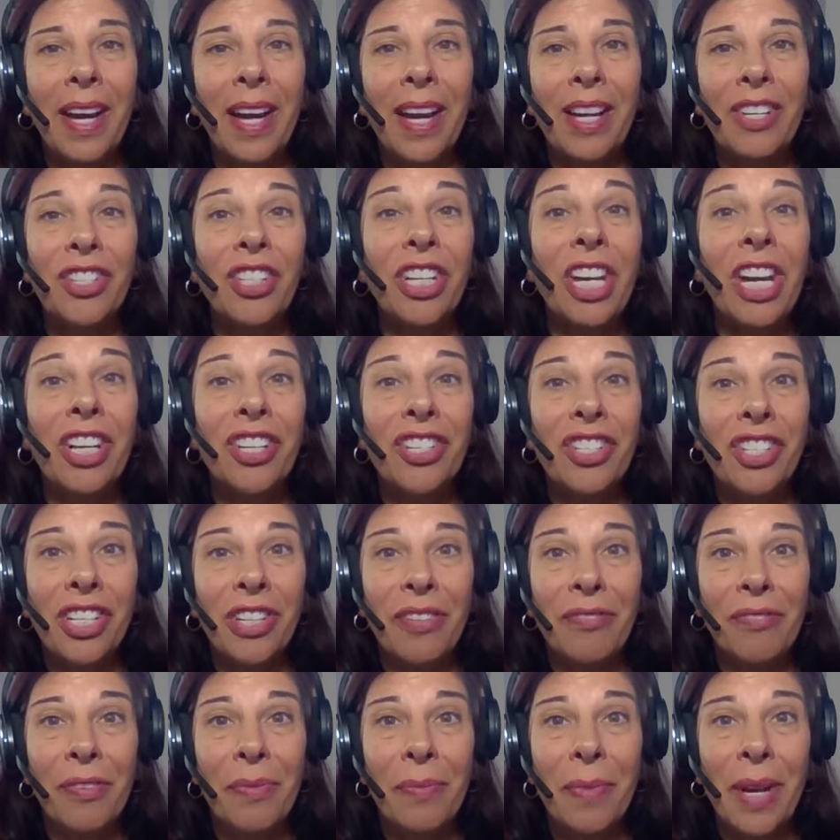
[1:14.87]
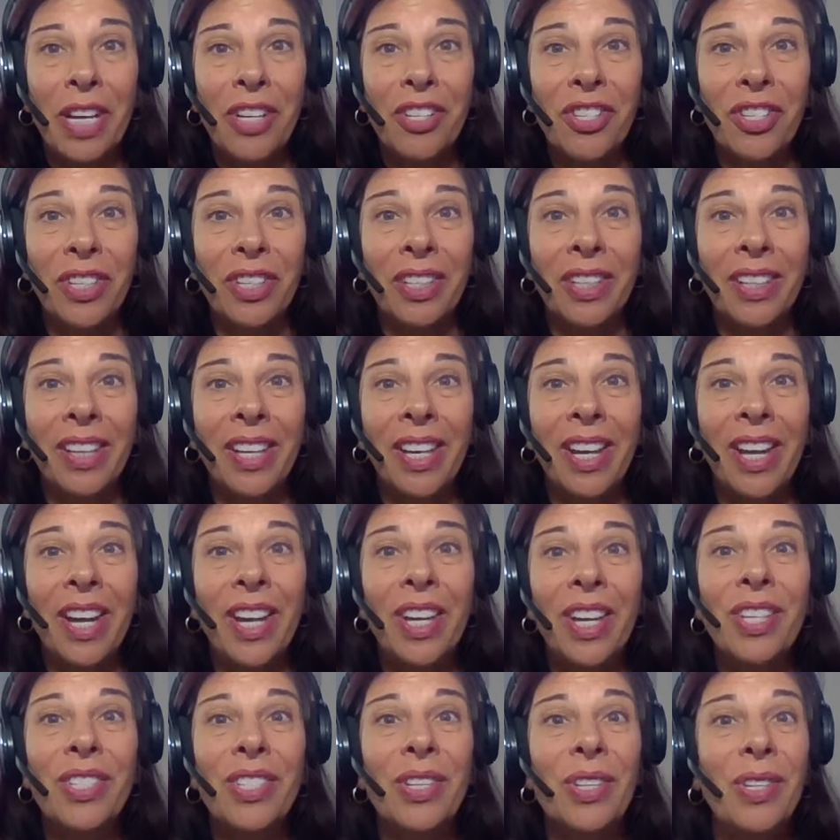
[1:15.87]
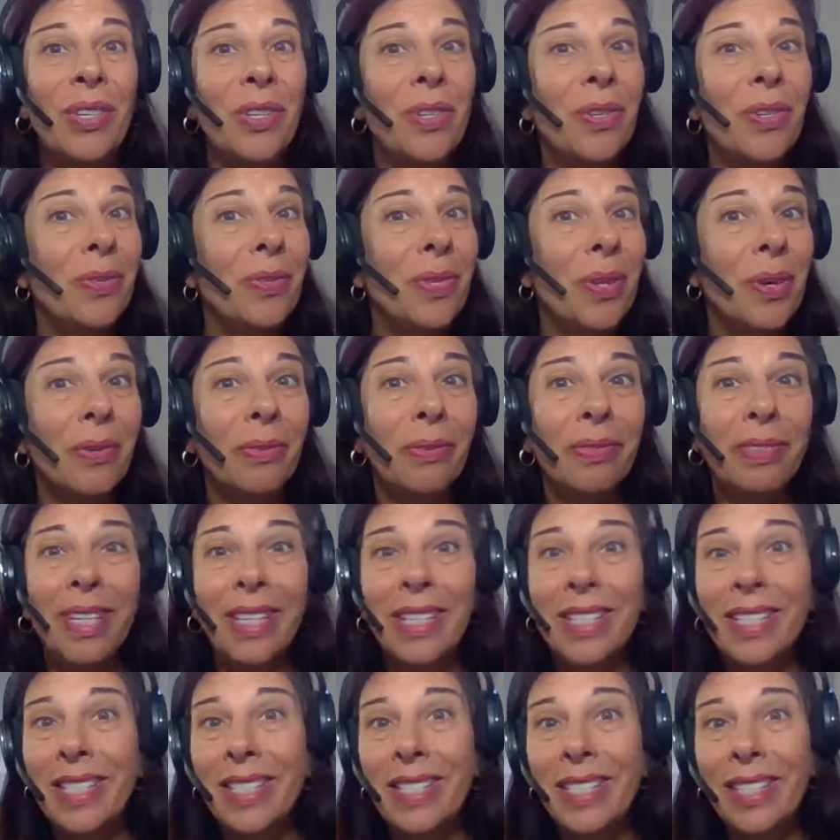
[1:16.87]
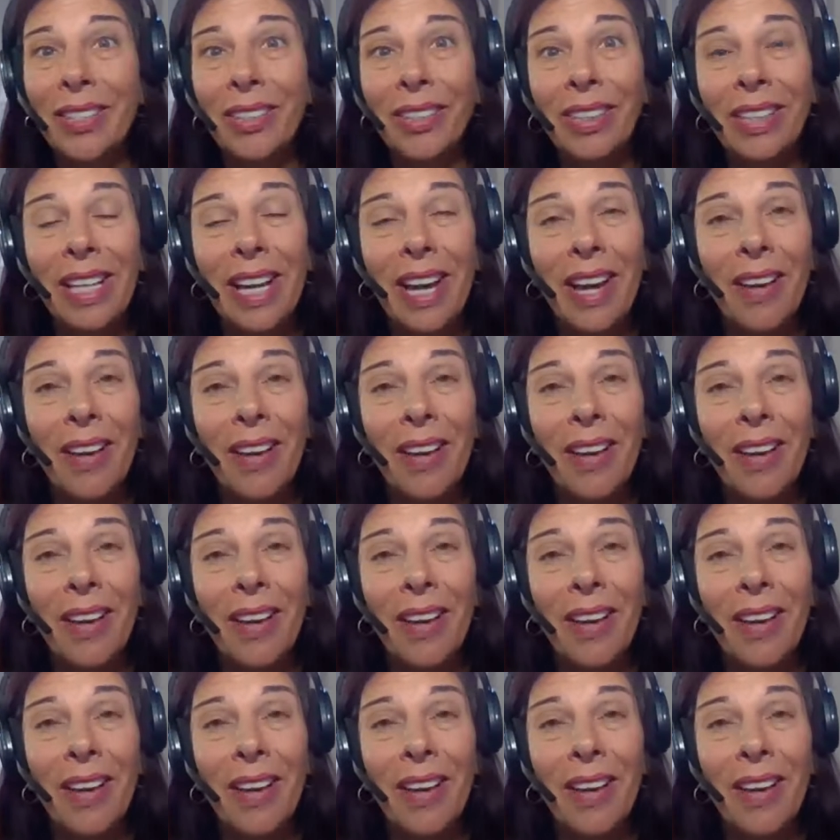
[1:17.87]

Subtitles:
education information. So you don't necessarily